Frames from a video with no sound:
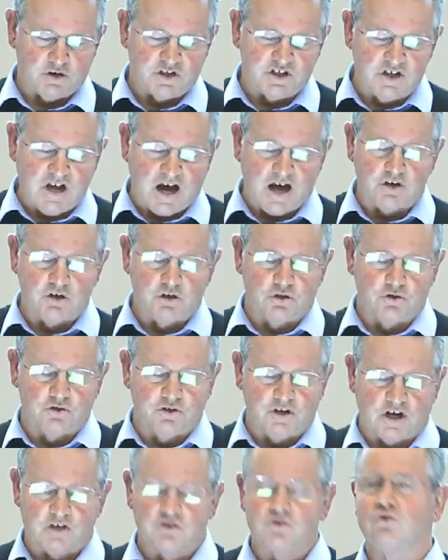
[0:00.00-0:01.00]
There is none
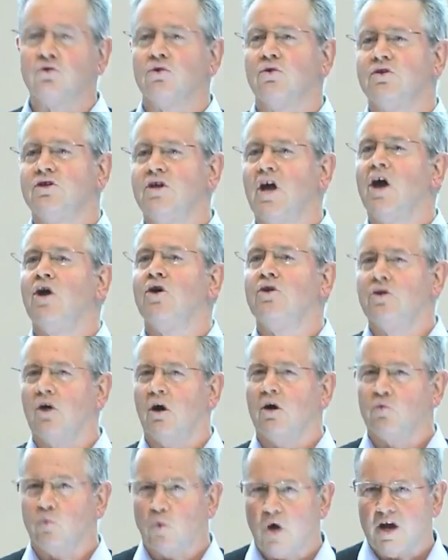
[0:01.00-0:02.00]
who does good, no,
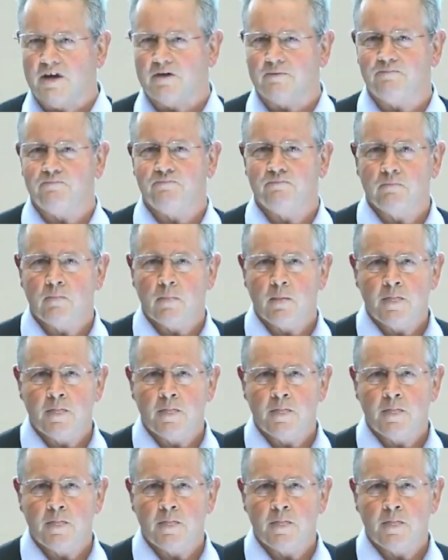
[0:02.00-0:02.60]
not one.